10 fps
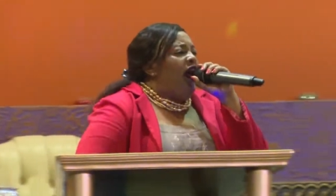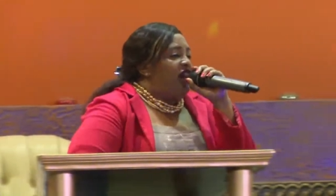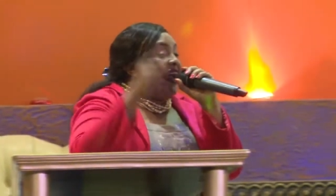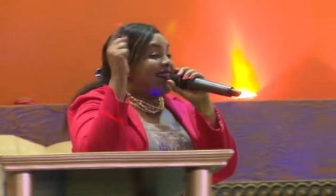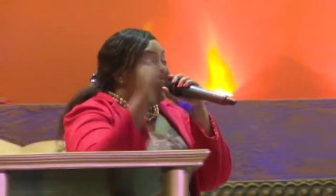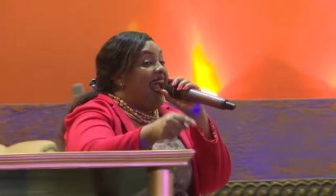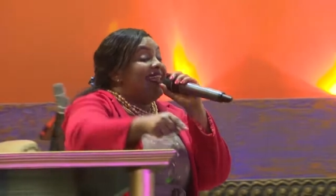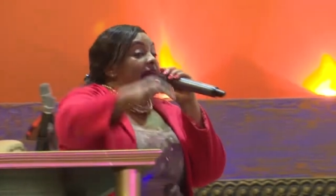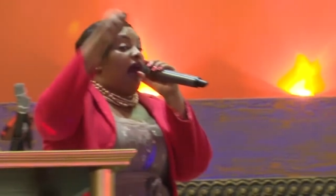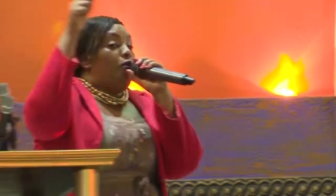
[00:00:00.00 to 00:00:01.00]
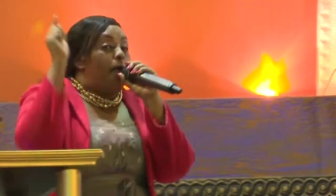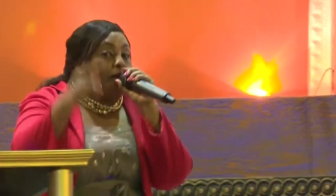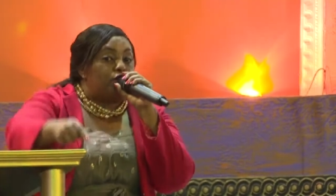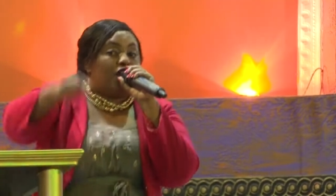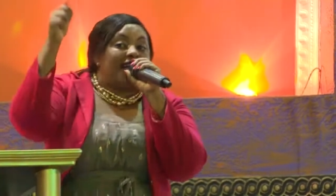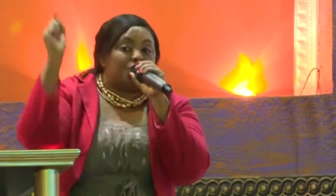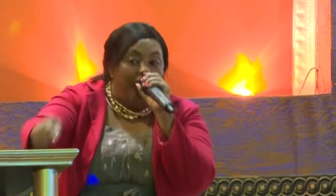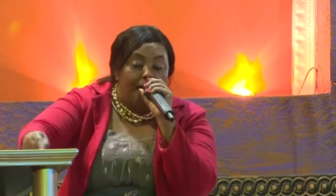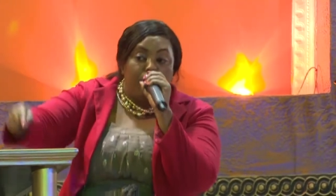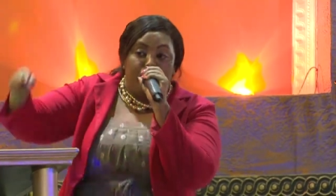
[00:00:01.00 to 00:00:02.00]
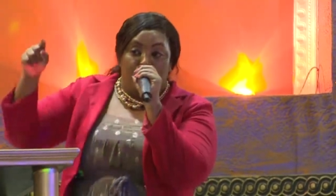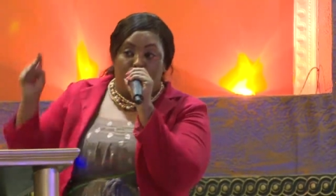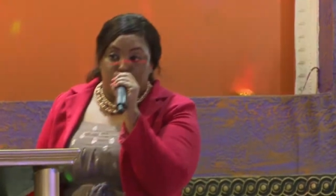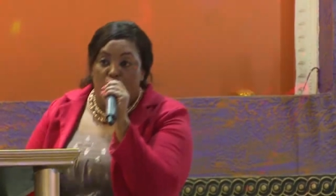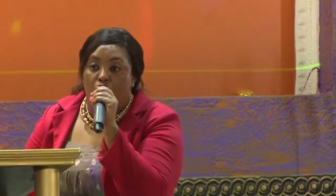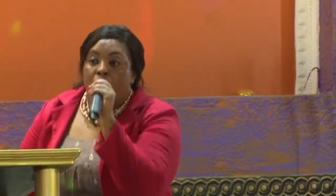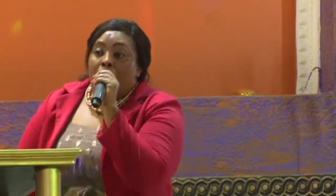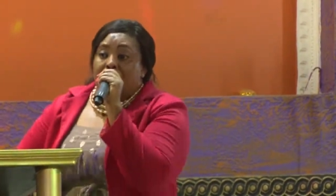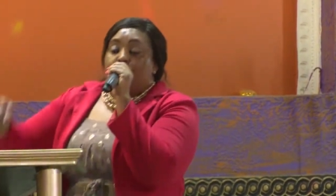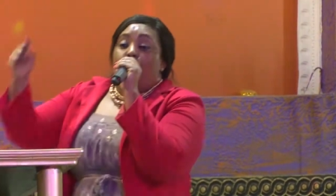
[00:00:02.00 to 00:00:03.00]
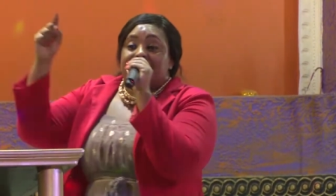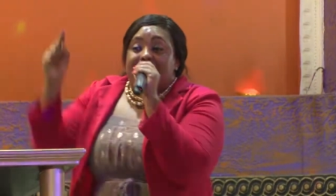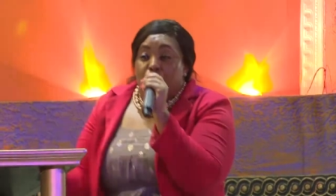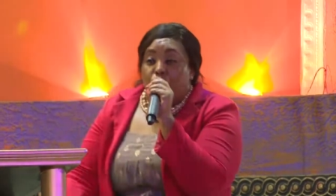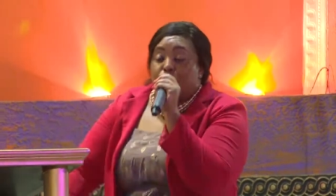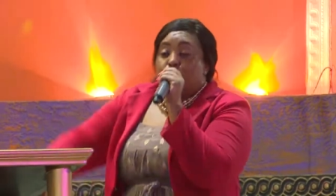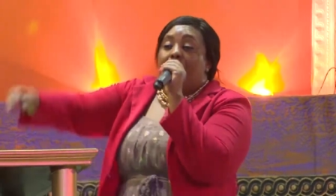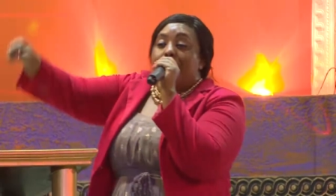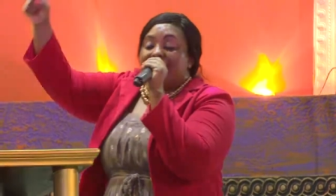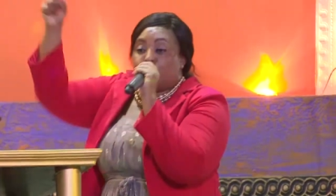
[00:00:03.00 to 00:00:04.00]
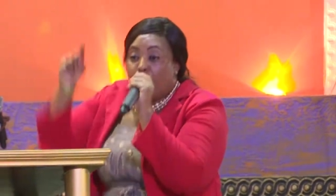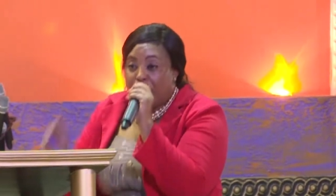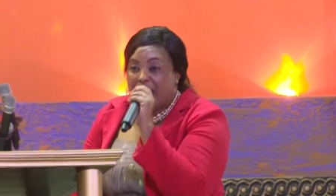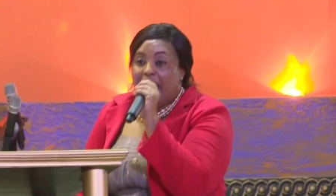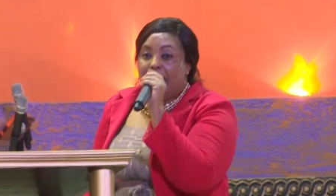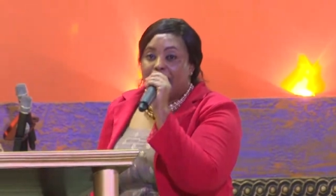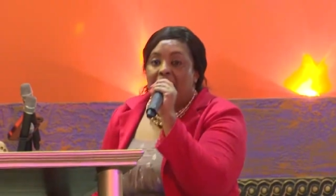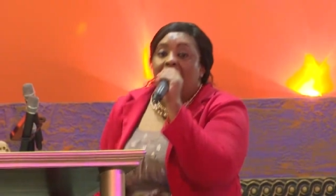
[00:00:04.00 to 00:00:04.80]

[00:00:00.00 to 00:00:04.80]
The day that they will put a charm on your door because they know you come at 2 p.m.